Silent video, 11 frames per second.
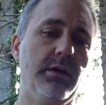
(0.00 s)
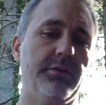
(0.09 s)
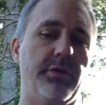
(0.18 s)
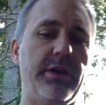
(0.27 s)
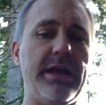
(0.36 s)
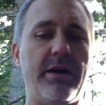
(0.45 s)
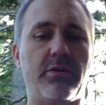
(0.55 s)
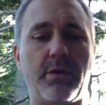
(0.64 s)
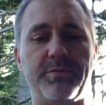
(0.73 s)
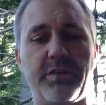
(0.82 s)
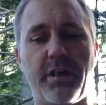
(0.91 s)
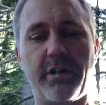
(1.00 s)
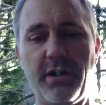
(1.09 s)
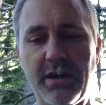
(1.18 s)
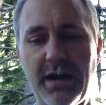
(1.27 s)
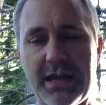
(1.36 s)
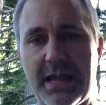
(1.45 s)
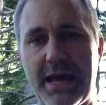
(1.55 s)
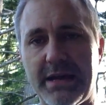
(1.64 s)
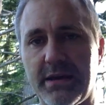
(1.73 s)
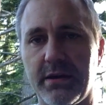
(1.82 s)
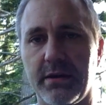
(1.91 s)
So anyhow, Crimson Hunter, I
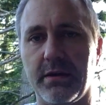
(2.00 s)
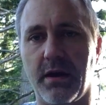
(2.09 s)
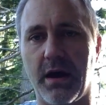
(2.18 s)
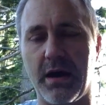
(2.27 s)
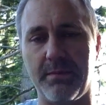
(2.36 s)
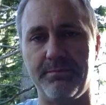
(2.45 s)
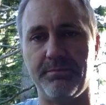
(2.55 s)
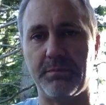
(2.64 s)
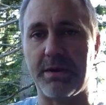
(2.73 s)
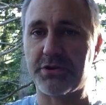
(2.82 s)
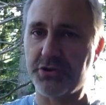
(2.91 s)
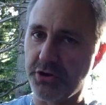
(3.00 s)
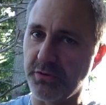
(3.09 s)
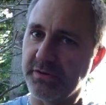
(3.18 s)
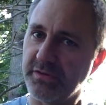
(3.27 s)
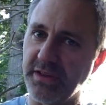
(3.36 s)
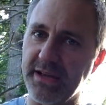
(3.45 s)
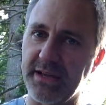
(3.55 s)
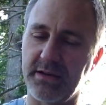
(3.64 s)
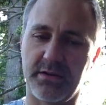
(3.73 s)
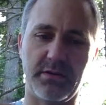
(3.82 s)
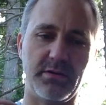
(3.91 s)
like. Make sure you're going second,
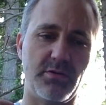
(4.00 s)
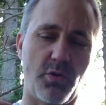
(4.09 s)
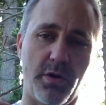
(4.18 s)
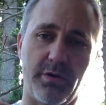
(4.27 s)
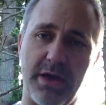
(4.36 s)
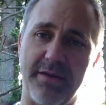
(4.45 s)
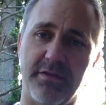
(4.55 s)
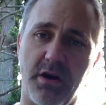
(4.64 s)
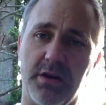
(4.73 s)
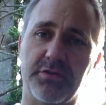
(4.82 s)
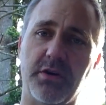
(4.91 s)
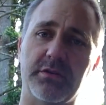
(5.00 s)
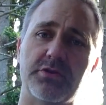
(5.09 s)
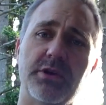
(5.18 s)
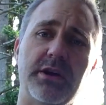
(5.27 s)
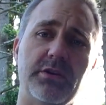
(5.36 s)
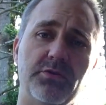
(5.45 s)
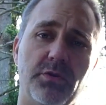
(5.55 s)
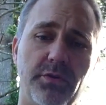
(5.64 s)
or you have an autarch to try and control